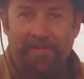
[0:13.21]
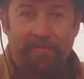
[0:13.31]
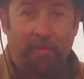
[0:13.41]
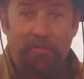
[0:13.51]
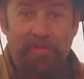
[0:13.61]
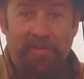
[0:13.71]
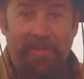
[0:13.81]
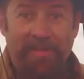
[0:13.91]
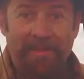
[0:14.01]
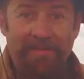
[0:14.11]

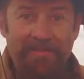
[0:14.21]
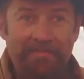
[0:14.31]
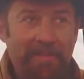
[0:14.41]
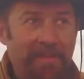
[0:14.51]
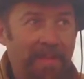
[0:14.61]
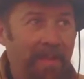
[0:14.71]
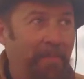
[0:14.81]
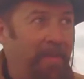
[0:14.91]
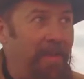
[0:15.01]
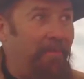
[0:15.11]
socially, I
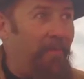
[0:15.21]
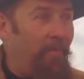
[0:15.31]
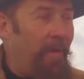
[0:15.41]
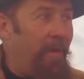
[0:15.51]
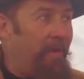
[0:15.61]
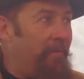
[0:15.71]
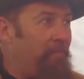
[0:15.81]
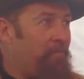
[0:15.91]
mean, every way.